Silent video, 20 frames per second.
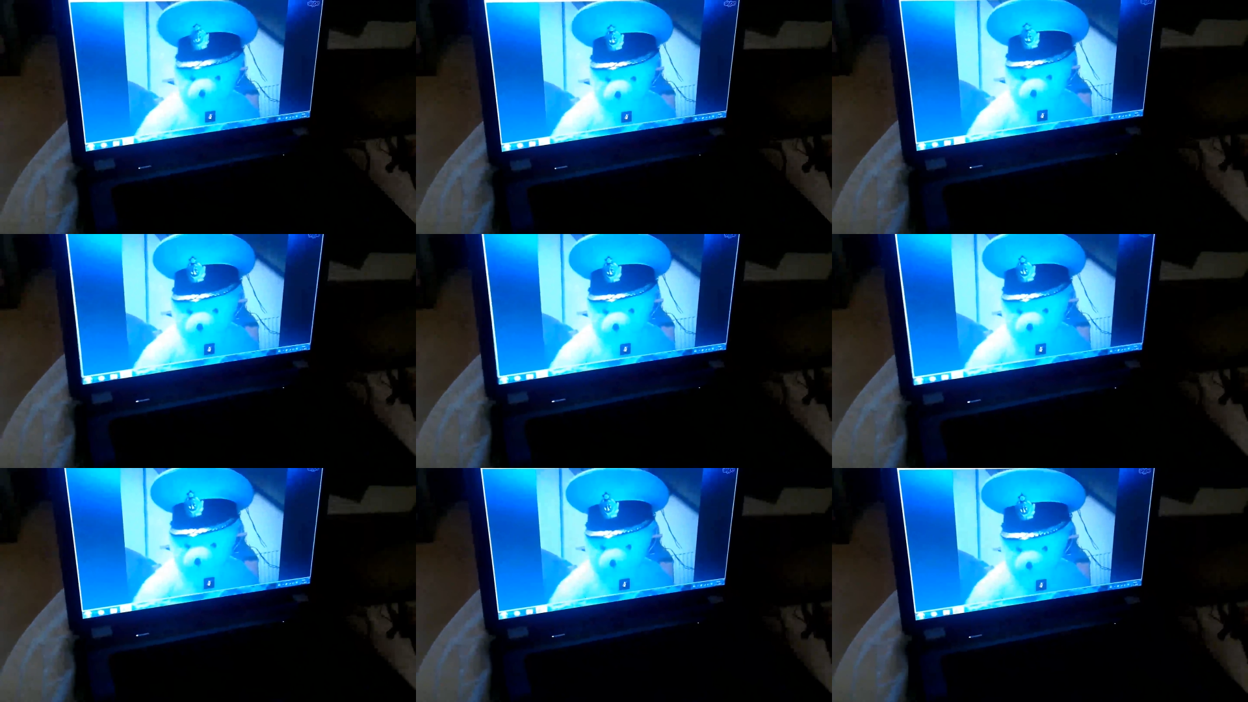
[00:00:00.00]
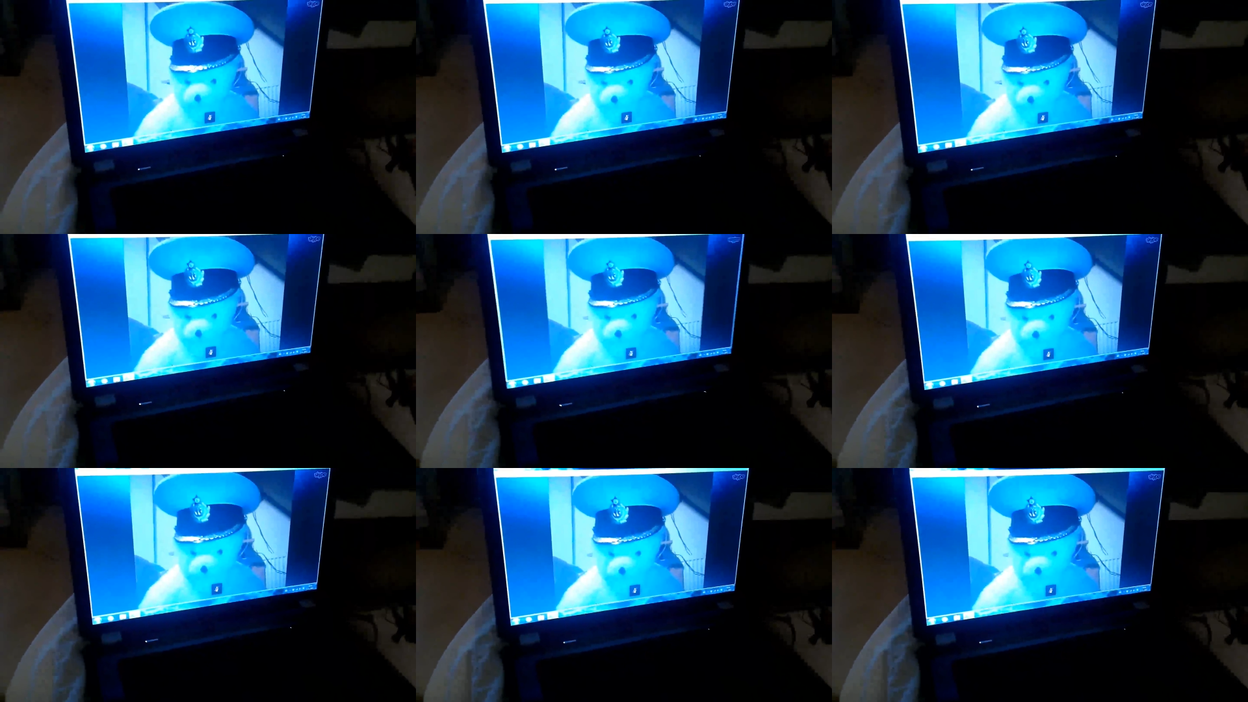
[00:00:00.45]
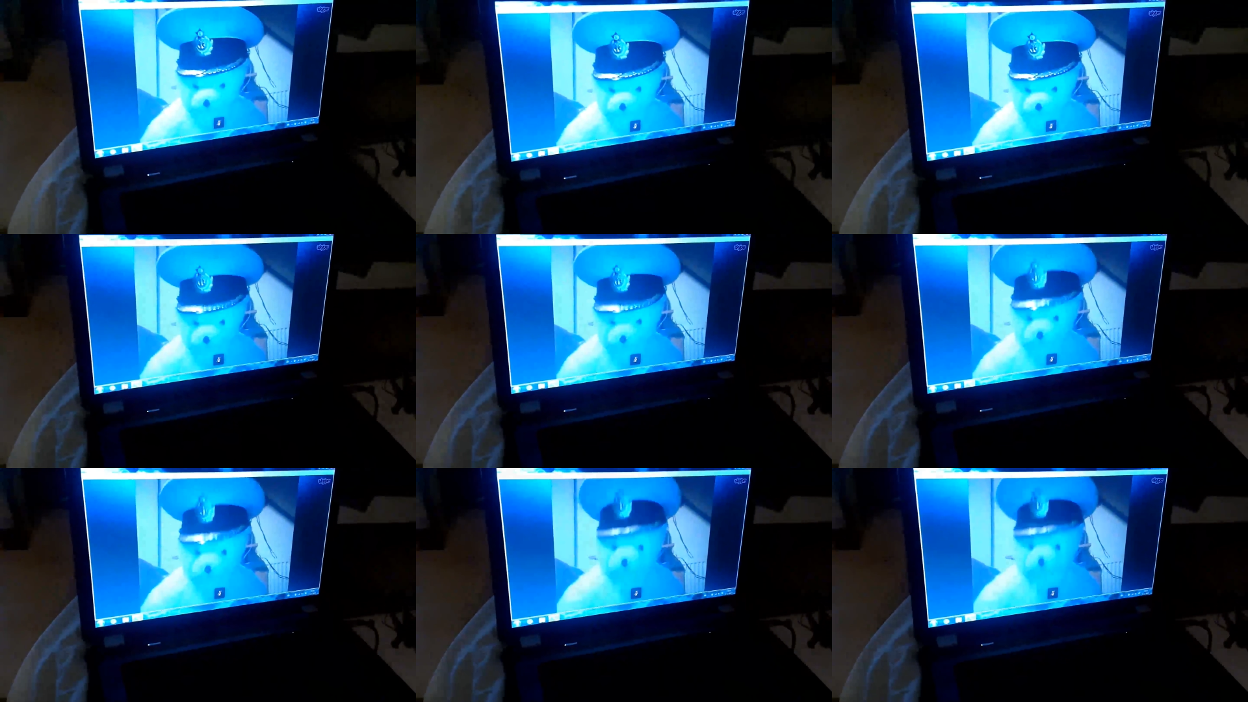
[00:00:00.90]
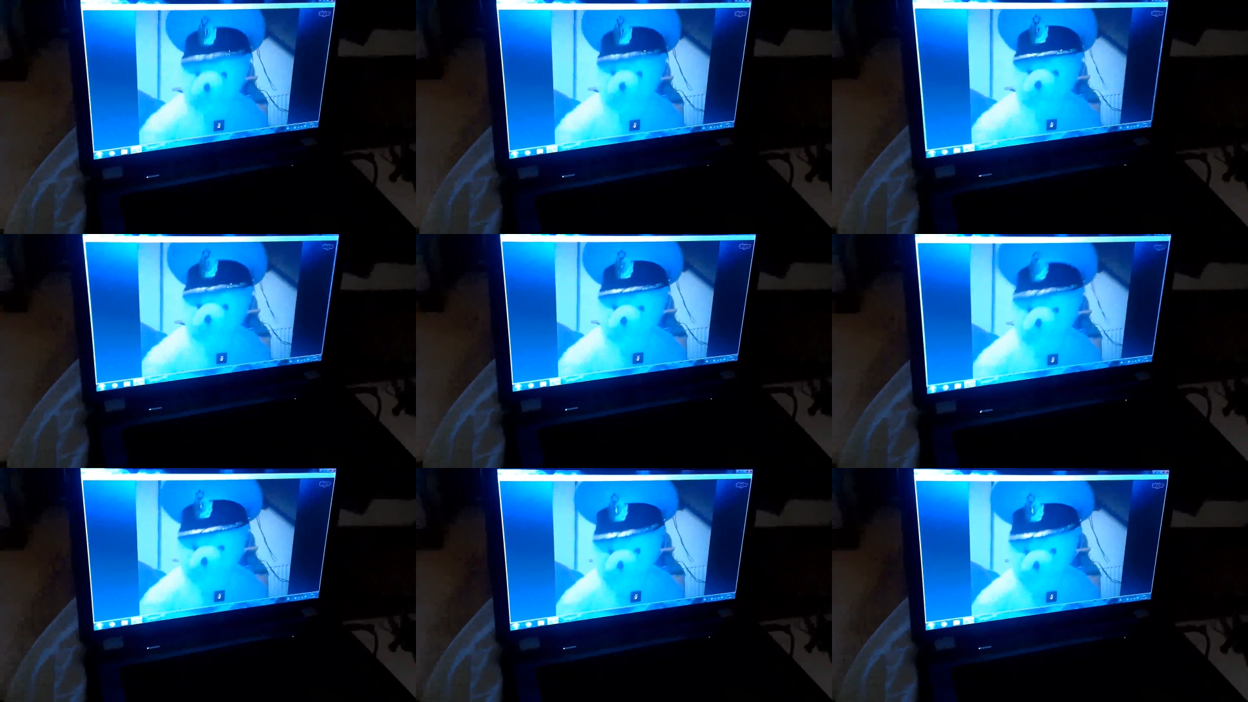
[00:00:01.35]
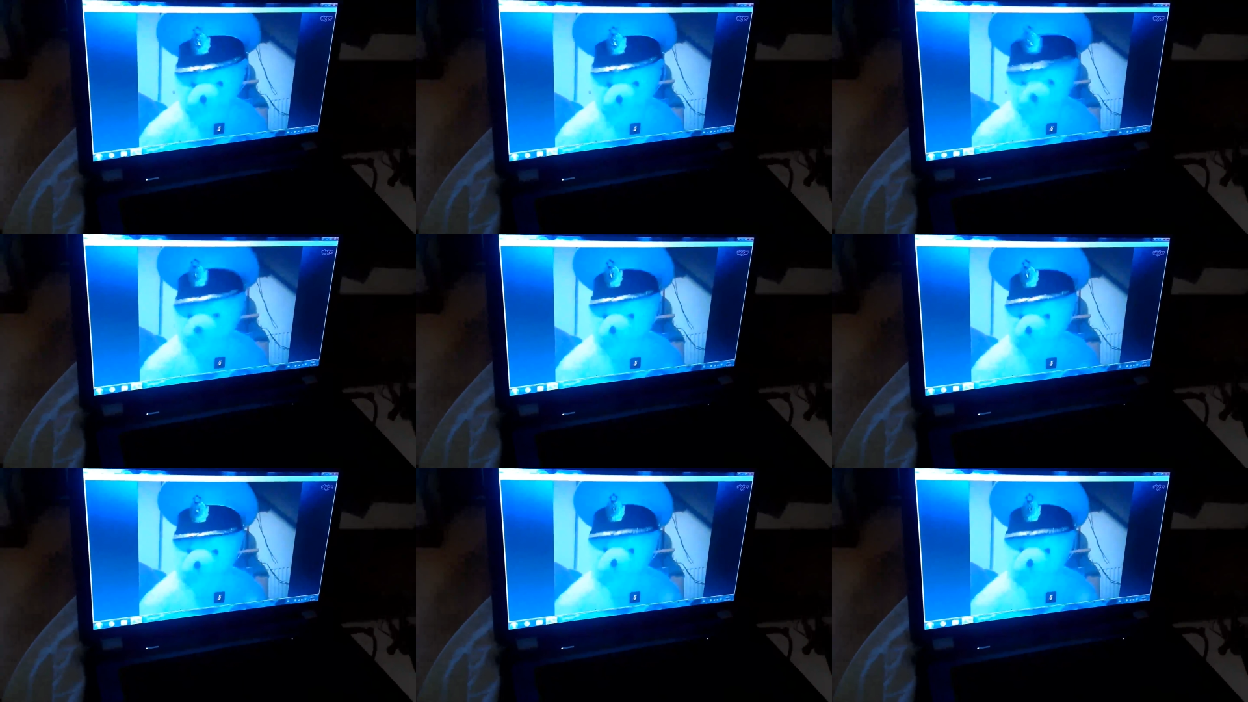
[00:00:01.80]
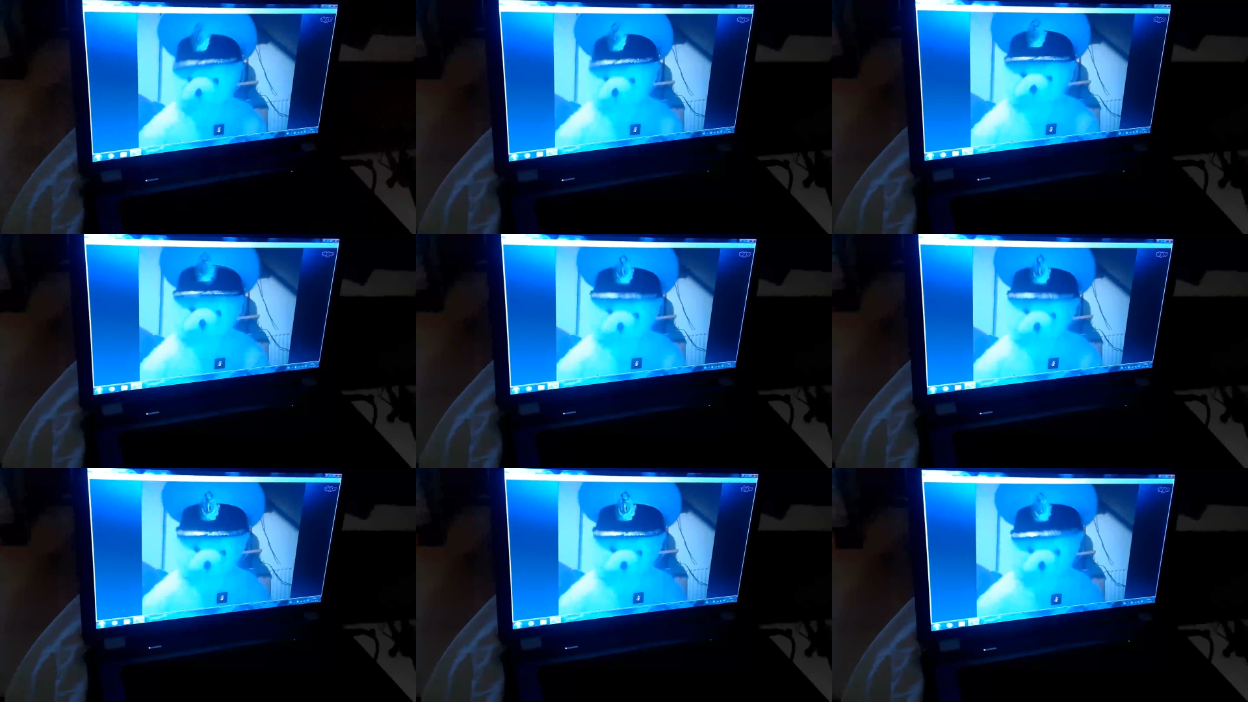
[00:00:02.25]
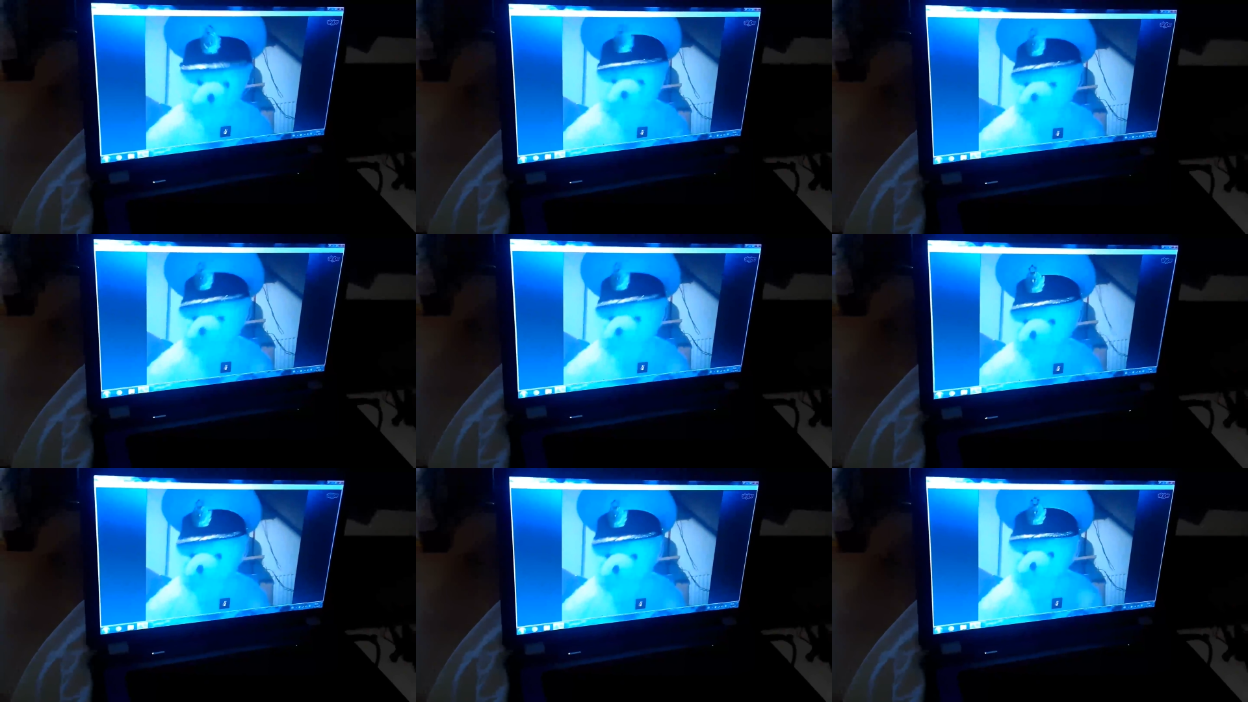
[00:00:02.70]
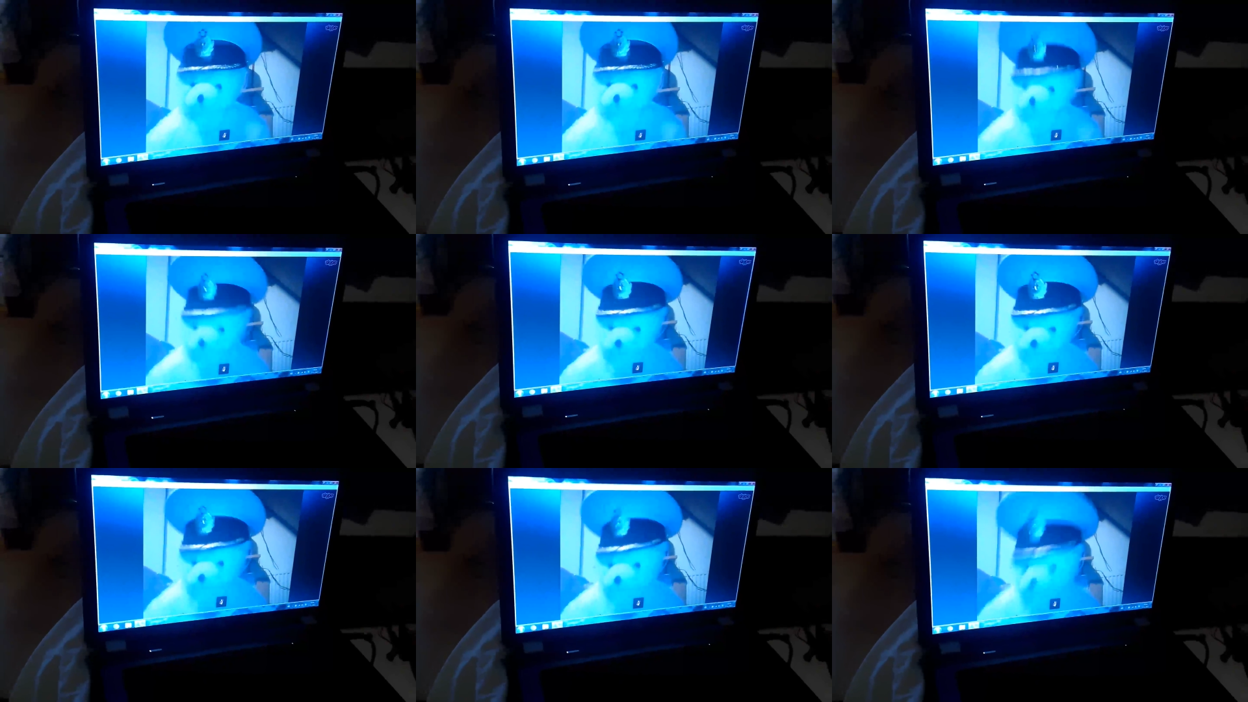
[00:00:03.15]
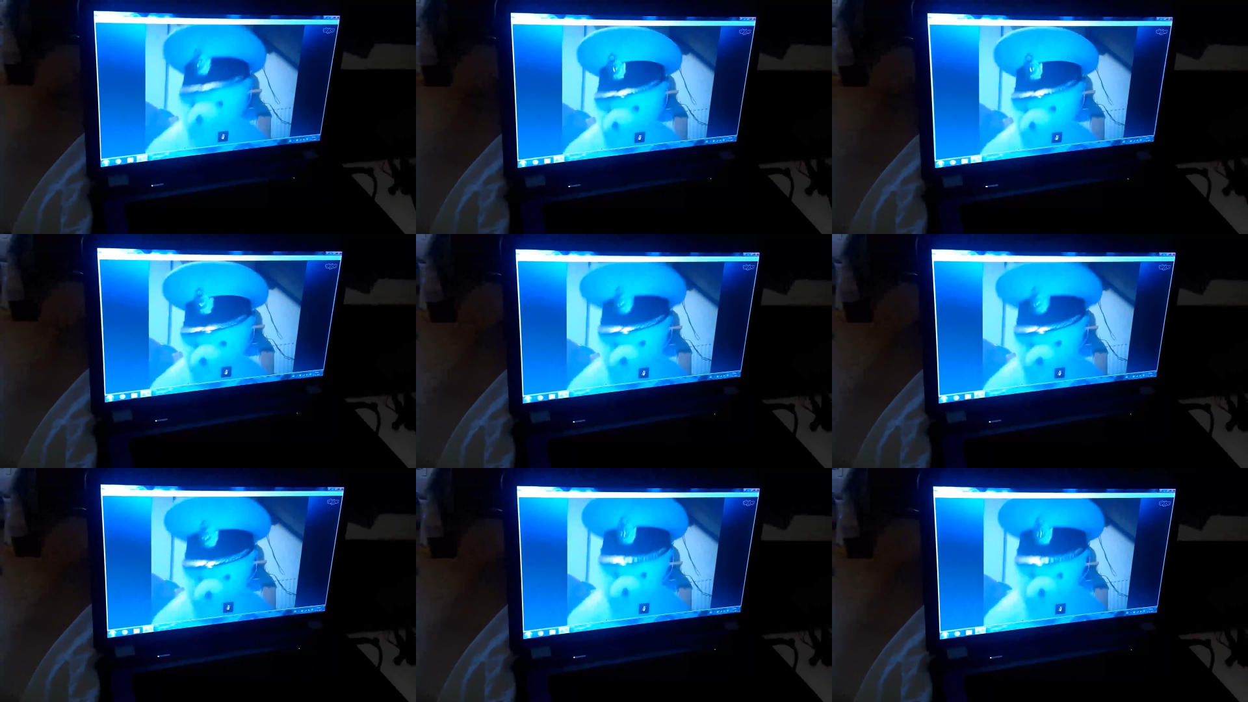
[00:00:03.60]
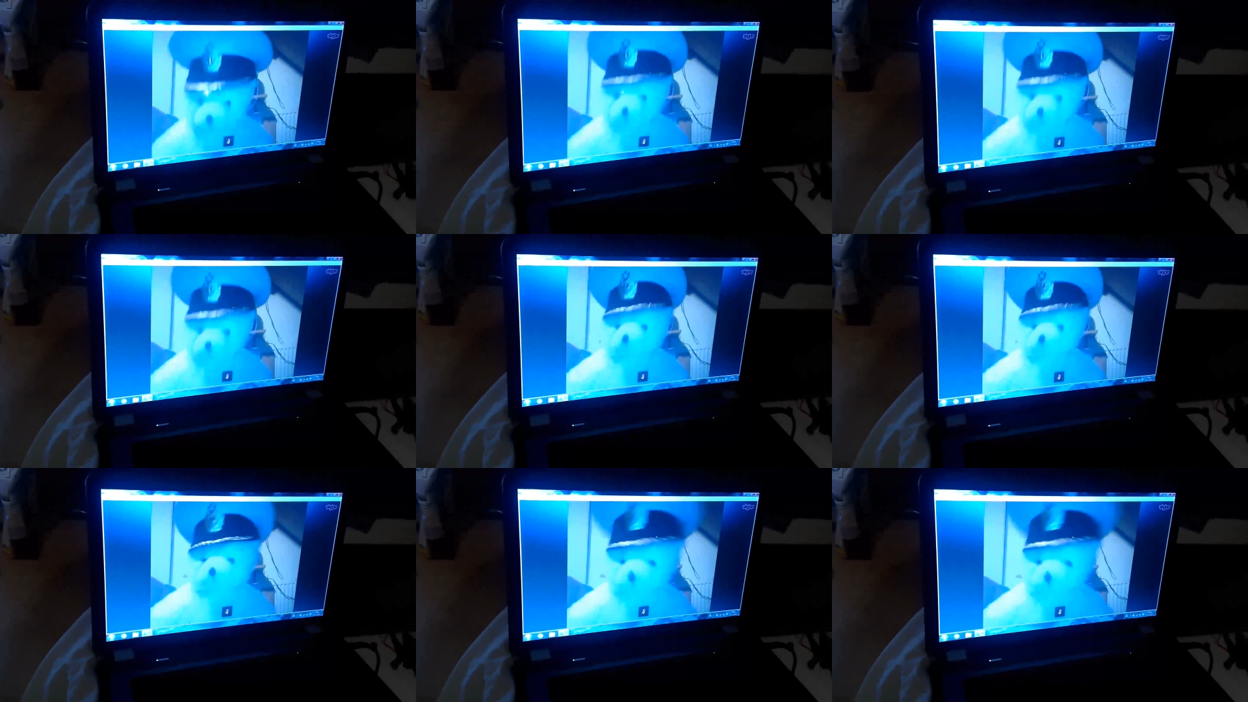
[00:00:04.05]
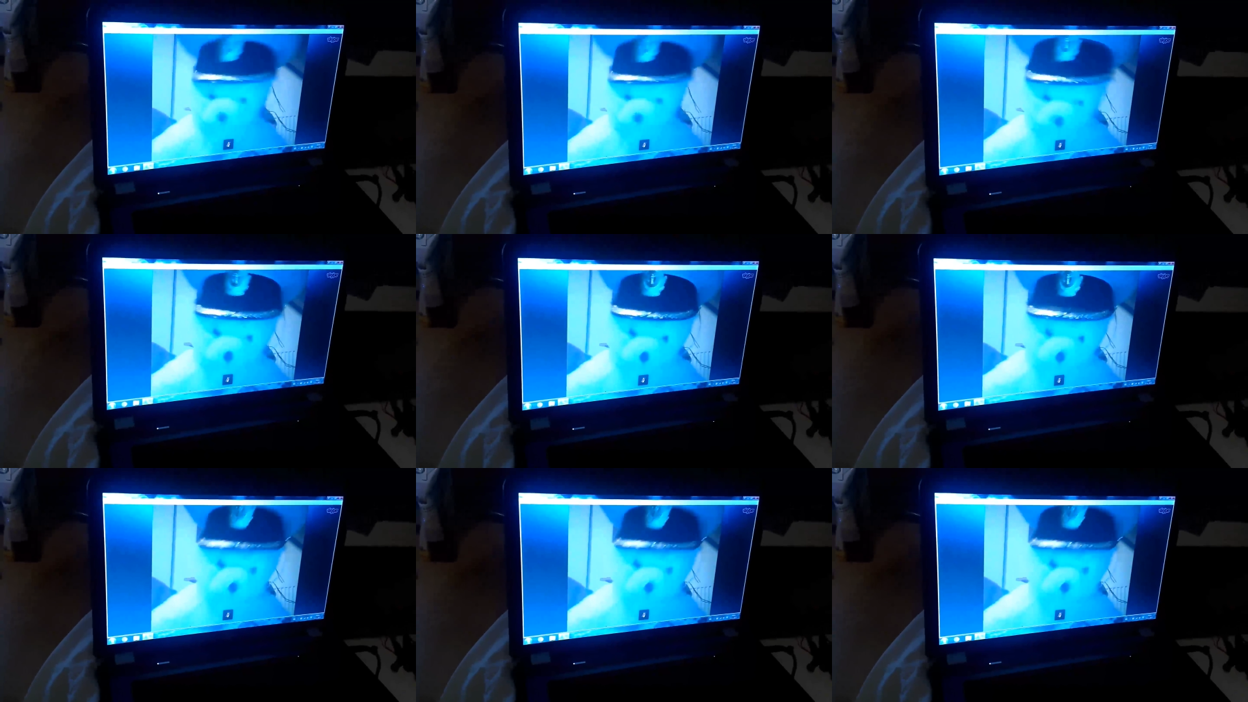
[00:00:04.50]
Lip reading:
[unreadable: no face in view]